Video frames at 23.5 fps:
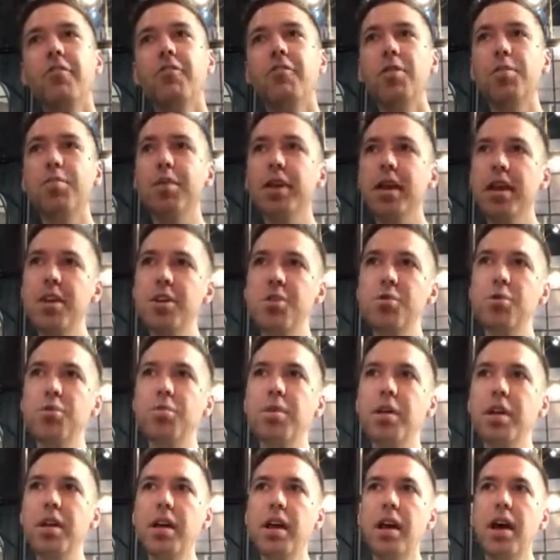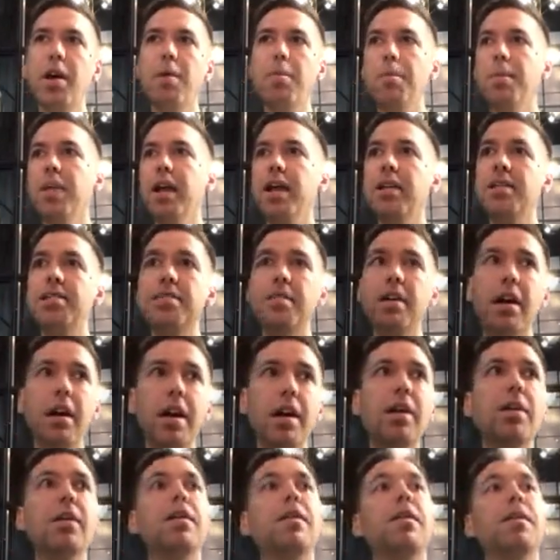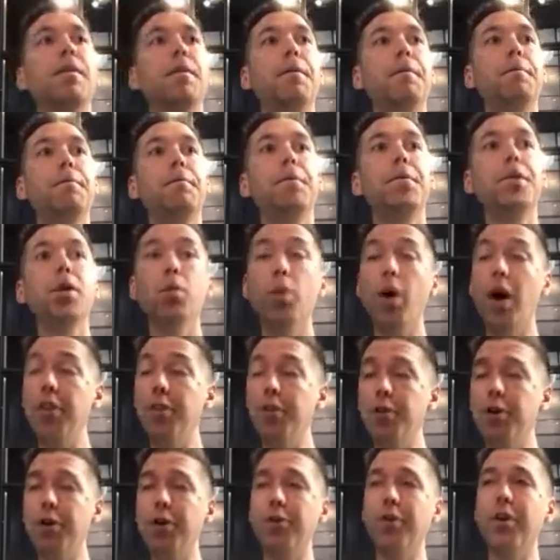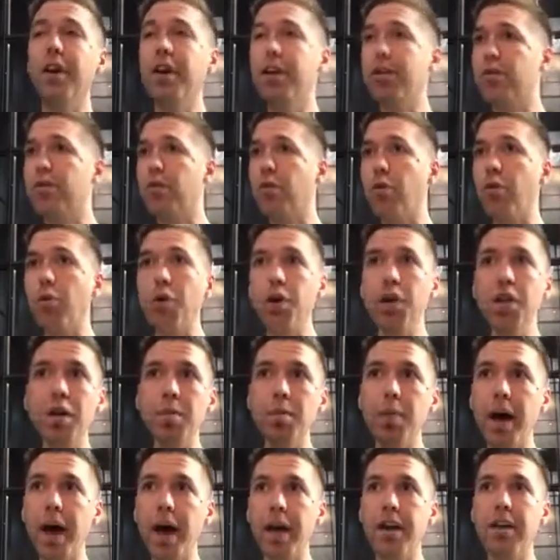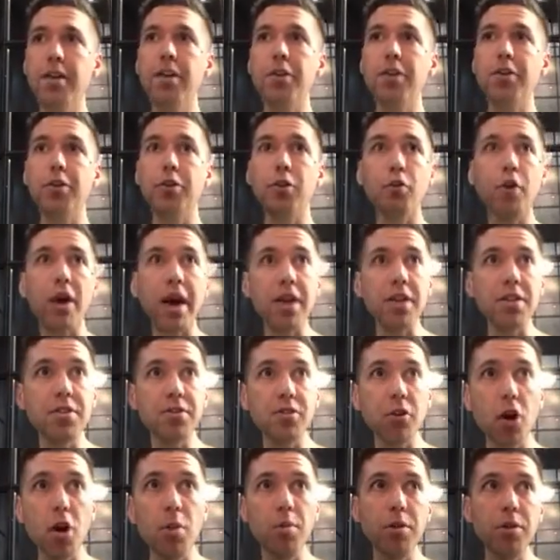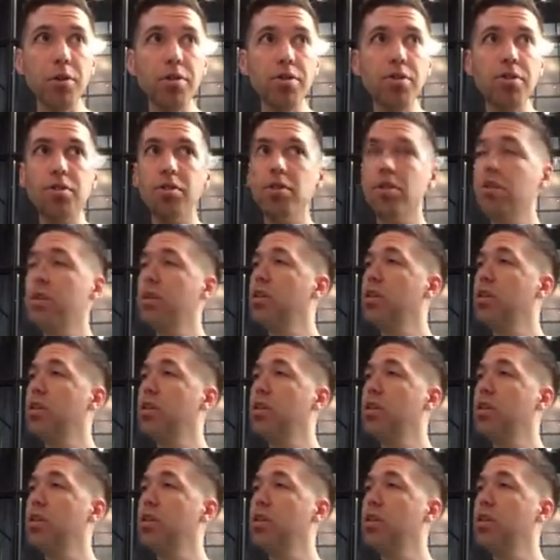Replenish would be, let's say the weather in Korea is really bad. The rice farmers,